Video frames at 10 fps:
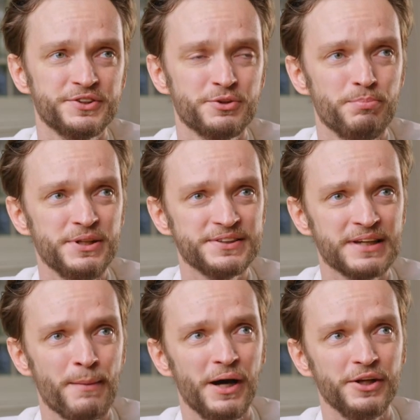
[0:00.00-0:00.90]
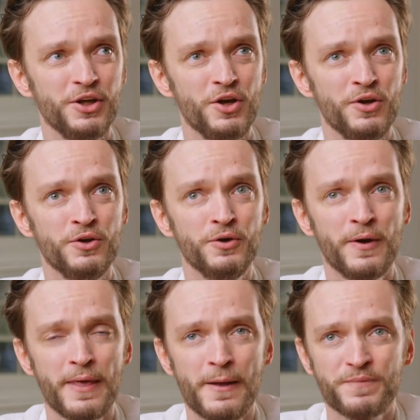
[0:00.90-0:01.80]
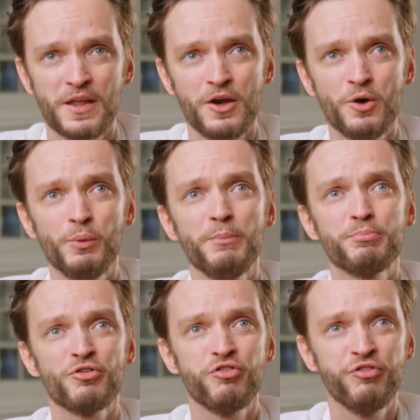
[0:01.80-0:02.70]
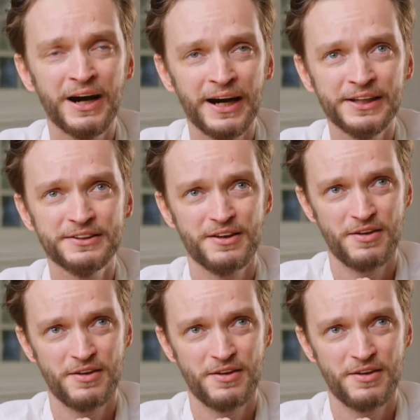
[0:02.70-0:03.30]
to be somebody who will provide